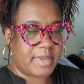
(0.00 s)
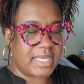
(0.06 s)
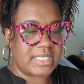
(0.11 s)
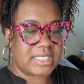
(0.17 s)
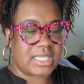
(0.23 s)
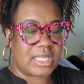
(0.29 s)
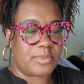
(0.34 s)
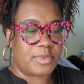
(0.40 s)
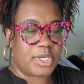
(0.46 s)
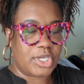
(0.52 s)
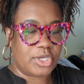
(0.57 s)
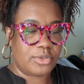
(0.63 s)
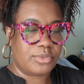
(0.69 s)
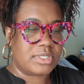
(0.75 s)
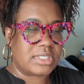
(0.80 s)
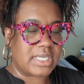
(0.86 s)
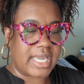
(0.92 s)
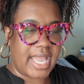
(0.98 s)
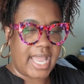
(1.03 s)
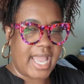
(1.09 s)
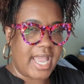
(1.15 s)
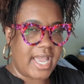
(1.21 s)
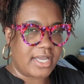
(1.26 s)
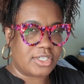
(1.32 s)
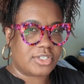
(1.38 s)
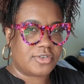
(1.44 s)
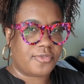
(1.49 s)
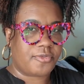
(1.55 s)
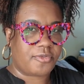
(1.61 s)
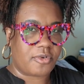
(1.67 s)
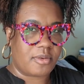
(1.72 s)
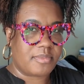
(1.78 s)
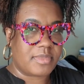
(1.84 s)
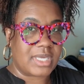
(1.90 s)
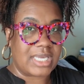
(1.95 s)
Basically, we use the cash
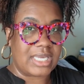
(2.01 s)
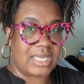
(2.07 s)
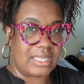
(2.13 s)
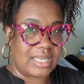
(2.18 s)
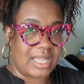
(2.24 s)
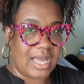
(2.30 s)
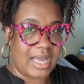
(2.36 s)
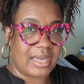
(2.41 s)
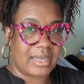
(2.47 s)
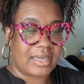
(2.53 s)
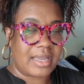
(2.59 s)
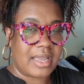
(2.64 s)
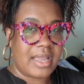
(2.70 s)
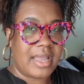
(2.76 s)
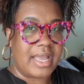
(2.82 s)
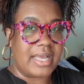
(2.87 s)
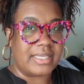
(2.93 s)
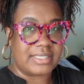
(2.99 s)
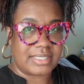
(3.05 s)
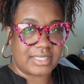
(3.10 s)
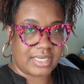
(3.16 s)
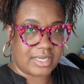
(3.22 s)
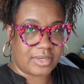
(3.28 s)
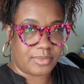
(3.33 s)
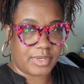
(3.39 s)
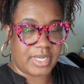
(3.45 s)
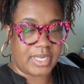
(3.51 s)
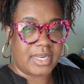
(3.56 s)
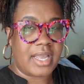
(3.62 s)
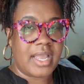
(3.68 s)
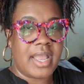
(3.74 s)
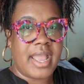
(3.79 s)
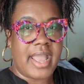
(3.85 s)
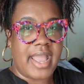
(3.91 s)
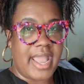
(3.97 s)
from the HELOC as liquid,
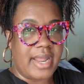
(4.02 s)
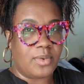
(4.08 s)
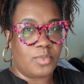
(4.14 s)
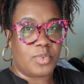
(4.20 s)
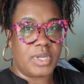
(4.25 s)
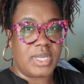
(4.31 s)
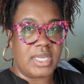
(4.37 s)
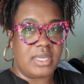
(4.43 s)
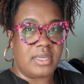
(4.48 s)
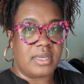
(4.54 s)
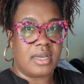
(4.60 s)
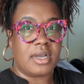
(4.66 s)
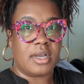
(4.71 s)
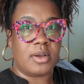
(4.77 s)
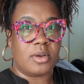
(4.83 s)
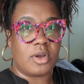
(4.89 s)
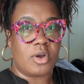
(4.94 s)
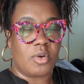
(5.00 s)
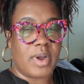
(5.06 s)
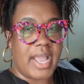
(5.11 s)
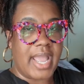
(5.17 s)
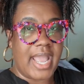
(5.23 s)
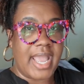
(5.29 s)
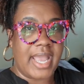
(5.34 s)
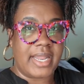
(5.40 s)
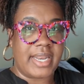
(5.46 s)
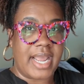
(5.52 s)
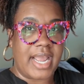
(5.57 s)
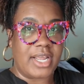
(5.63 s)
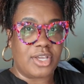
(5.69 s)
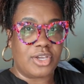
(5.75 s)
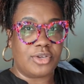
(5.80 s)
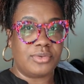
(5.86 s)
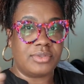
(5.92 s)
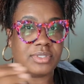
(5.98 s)
and we go ahead
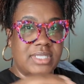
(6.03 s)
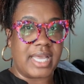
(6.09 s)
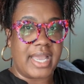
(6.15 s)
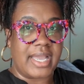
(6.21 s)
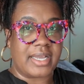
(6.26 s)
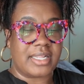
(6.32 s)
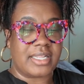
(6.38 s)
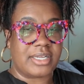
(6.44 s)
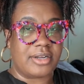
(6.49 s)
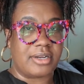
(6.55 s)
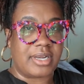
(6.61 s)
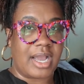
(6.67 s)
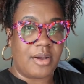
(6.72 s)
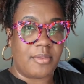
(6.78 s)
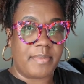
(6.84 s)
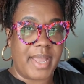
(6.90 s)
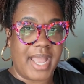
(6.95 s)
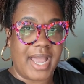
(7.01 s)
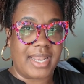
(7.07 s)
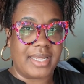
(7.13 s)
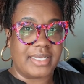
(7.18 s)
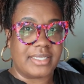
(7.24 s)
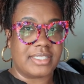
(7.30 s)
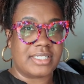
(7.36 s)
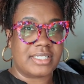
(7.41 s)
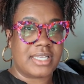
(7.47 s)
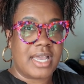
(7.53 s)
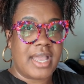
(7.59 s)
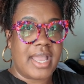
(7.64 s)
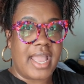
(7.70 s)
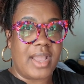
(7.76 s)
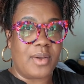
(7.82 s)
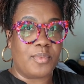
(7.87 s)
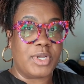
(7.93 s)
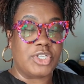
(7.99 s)
and use that cleared out balance,
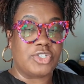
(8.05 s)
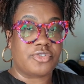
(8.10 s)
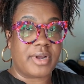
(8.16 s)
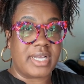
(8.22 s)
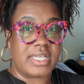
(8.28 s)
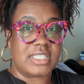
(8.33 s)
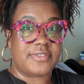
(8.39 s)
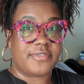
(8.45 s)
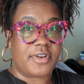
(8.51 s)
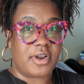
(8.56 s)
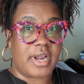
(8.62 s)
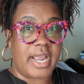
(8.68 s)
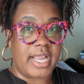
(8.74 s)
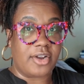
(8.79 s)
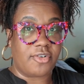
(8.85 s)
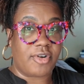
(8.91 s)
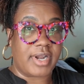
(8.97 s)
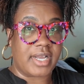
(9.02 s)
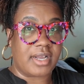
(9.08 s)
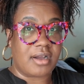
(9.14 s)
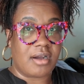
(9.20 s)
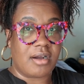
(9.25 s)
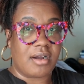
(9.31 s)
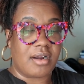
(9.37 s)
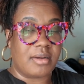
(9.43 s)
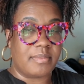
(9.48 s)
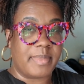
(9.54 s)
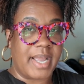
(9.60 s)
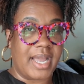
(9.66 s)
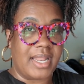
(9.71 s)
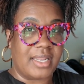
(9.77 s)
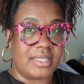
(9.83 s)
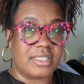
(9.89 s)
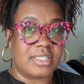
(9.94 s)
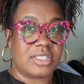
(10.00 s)
and we transfer a credit card
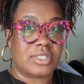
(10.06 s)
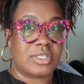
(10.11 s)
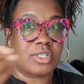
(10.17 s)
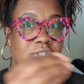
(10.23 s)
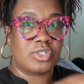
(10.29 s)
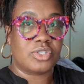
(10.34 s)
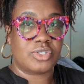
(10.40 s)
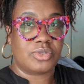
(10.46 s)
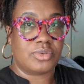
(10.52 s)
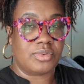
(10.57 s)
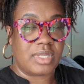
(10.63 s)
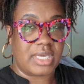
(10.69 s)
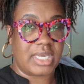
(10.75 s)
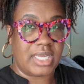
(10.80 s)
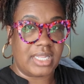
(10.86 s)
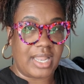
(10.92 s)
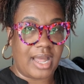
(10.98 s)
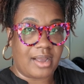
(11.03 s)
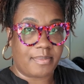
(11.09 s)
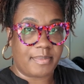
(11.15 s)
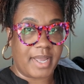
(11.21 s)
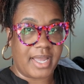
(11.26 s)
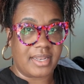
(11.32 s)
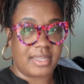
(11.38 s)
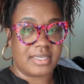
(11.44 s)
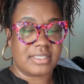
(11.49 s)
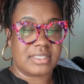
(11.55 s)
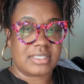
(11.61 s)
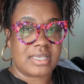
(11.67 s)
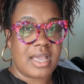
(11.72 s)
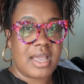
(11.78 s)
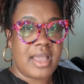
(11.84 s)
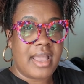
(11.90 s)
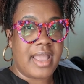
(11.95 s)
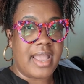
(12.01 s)
balance to the HELOC balance
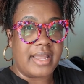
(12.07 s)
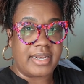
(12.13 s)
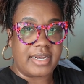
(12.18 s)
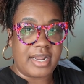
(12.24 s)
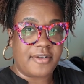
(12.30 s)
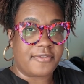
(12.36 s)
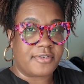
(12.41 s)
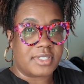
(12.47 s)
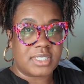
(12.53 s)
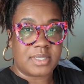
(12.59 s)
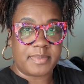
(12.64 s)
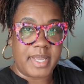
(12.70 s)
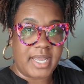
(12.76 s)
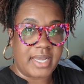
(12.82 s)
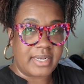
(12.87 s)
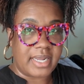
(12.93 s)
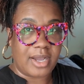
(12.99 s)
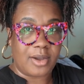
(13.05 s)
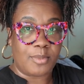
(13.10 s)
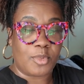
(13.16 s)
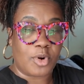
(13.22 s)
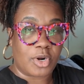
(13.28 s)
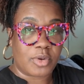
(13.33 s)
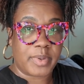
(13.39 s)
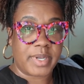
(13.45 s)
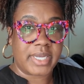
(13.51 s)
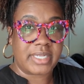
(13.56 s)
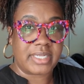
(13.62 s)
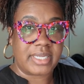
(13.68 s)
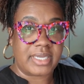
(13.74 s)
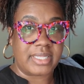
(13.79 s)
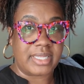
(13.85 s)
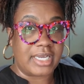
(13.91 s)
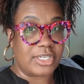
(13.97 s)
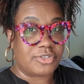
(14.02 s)
in an effort to pay it down more
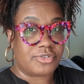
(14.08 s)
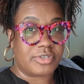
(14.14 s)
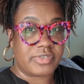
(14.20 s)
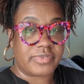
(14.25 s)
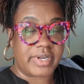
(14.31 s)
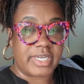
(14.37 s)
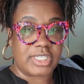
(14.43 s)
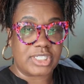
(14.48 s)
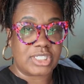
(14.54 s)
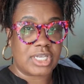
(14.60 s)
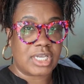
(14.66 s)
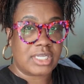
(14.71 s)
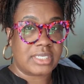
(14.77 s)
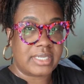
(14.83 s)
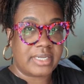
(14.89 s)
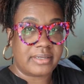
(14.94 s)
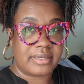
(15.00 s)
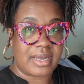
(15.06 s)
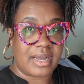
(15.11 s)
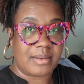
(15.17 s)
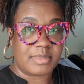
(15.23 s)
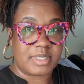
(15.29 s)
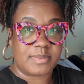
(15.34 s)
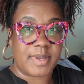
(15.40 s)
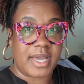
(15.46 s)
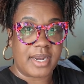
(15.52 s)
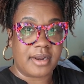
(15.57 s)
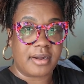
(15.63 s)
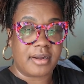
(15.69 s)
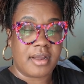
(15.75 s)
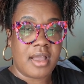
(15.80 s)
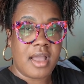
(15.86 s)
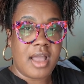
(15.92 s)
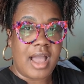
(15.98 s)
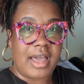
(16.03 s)
quickly. The interest rate is 10 times
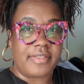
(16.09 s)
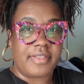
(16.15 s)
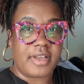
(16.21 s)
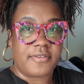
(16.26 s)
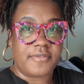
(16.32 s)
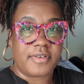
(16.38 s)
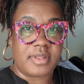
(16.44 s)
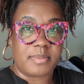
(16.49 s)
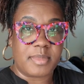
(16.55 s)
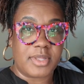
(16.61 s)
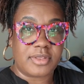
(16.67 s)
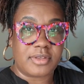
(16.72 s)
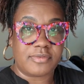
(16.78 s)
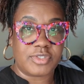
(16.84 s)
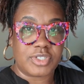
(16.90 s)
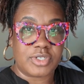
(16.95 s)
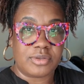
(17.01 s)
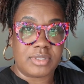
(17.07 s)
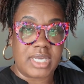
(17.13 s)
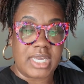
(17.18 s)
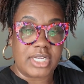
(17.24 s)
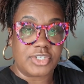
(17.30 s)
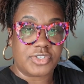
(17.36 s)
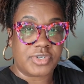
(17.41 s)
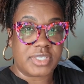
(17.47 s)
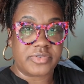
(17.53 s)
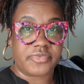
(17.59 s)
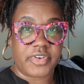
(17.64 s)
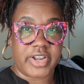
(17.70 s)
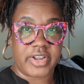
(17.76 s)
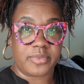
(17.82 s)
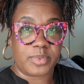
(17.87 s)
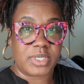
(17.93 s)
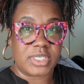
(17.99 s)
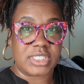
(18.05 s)
better. I think for the month of June, the interest
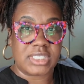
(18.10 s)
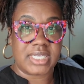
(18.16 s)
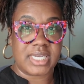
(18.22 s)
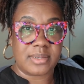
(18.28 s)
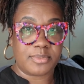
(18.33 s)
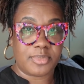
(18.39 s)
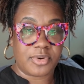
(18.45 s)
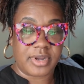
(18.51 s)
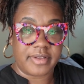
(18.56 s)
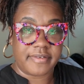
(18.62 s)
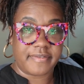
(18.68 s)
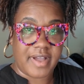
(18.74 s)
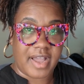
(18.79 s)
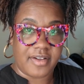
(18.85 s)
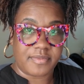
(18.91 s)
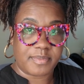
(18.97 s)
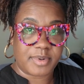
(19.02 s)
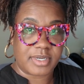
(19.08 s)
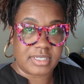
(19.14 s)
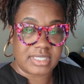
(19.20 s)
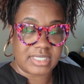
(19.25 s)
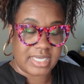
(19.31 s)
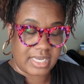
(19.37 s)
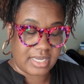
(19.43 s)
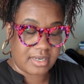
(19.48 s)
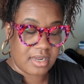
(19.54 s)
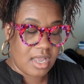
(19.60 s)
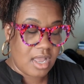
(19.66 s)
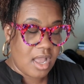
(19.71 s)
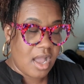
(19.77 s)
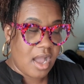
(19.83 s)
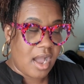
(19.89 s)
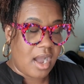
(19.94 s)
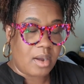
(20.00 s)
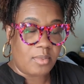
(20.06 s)
rate was
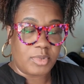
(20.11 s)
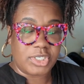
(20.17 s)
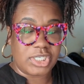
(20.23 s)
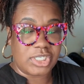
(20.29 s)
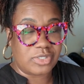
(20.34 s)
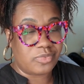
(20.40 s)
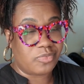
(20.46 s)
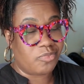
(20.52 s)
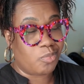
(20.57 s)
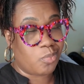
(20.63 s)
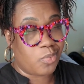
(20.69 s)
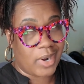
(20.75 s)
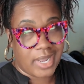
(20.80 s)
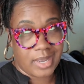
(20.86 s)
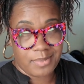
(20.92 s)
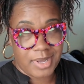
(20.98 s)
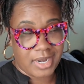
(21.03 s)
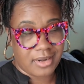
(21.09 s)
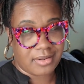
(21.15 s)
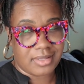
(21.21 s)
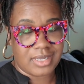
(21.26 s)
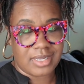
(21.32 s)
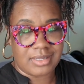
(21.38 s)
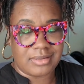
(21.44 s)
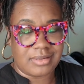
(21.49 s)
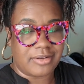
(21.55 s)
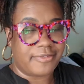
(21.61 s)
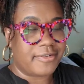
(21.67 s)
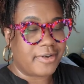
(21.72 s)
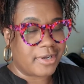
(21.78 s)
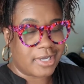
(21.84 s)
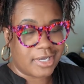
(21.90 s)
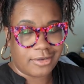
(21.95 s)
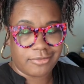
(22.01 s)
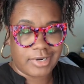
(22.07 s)
10.5%, which is way better than the
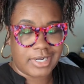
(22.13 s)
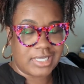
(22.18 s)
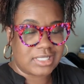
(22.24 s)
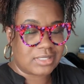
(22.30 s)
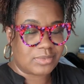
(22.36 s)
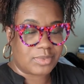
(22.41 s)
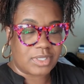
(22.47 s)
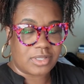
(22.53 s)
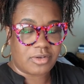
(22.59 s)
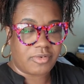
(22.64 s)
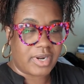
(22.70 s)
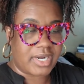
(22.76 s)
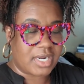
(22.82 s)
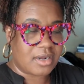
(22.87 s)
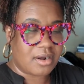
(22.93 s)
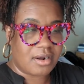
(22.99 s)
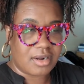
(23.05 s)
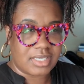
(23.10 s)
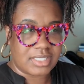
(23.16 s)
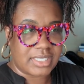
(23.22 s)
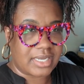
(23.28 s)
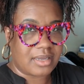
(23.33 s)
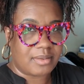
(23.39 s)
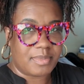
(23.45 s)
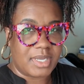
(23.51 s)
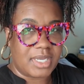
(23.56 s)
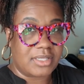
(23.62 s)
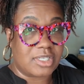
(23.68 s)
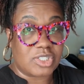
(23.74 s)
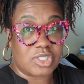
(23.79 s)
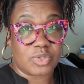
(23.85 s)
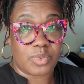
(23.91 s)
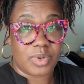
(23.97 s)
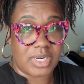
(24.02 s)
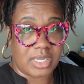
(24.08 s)
funky rates with credit cards that could be in the
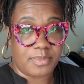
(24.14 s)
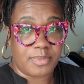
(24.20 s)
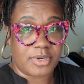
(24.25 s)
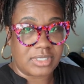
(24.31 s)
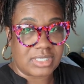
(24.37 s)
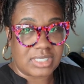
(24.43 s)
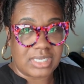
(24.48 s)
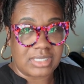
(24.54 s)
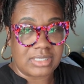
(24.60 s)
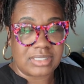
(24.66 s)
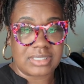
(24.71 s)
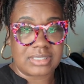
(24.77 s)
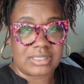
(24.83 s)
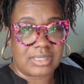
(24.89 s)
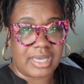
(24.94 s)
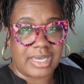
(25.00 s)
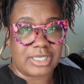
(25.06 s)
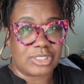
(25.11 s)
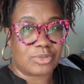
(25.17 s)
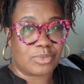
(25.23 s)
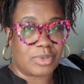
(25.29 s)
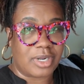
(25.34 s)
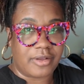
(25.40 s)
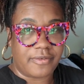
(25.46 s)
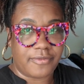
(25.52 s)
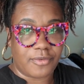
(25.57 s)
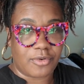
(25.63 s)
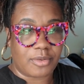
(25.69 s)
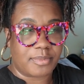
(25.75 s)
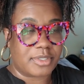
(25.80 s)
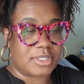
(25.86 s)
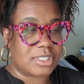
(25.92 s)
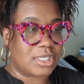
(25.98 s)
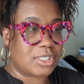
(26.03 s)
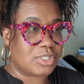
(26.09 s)
20%, like 24%,
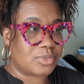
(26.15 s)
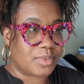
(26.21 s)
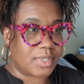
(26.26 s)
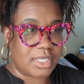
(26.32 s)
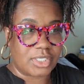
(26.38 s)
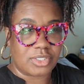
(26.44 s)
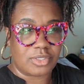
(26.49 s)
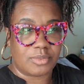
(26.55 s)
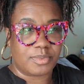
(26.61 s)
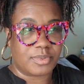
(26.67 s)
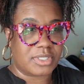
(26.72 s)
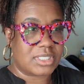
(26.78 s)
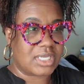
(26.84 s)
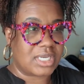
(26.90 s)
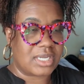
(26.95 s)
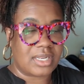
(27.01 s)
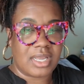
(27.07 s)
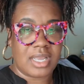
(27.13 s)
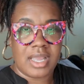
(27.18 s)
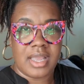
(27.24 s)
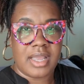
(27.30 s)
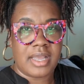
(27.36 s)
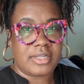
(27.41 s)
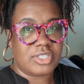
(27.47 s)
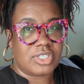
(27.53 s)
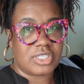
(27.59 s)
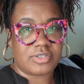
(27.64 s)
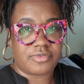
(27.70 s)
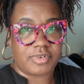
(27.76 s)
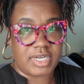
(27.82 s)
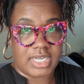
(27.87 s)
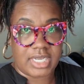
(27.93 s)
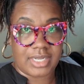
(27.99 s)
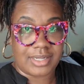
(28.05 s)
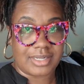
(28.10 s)
22%, just
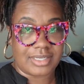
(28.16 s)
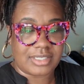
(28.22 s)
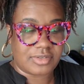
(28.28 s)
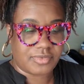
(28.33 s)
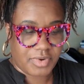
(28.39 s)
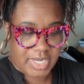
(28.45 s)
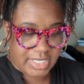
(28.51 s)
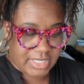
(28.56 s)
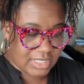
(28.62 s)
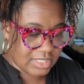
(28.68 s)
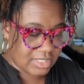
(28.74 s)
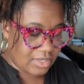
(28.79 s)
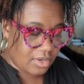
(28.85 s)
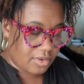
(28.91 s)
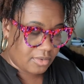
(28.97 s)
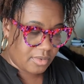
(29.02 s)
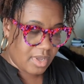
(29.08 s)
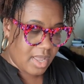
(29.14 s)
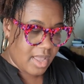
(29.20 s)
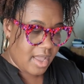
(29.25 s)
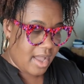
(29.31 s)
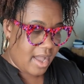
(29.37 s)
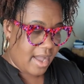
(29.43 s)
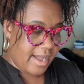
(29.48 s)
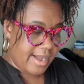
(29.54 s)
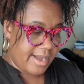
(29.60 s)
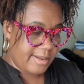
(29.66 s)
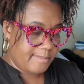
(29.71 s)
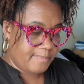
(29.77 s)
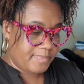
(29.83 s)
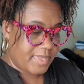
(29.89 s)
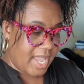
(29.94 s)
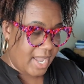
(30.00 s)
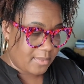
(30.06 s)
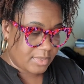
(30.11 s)
ridiculous rates. So
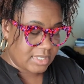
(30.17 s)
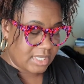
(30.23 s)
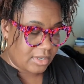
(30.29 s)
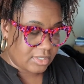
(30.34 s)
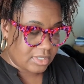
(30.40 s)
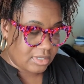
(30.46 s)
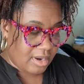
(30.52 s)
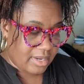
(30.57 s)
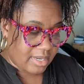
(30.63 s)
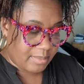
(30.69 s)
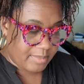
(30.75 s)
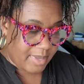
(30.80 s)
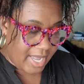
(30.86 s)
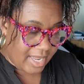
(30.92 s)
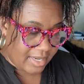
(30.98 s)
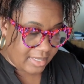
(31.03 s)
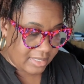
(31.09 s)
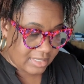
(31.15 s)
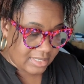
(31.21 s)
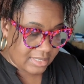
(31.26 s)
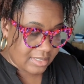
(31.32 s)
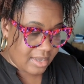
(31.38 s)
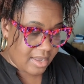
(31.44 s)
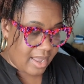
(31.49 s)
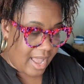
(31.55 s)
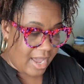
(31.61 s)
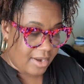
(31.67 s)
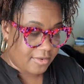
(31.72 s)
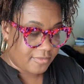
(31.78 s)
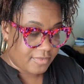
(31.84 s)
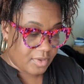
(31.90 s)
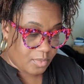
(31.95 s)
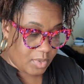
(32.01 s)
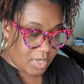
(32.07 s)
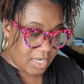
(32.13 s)
that was our starting balance out
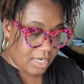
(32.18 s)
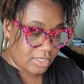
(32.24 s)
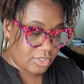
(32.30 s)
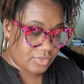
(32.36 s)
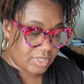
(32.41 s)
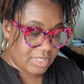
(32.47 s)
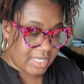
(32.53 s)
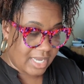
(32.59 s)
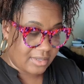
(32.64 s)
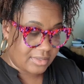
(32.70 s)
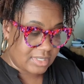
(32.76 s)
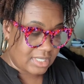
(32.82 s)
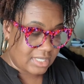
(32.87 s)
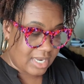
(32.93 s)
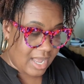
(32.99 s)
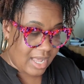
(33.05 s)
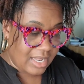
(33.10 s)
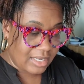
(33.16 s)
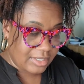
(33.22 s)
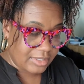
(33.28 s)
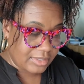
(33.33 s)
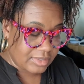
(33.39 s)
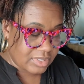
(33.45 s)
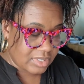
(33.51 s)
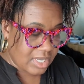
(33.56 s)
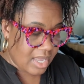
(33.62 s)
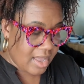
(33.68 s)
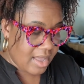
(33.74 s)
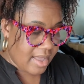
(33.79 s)
of the $100,000.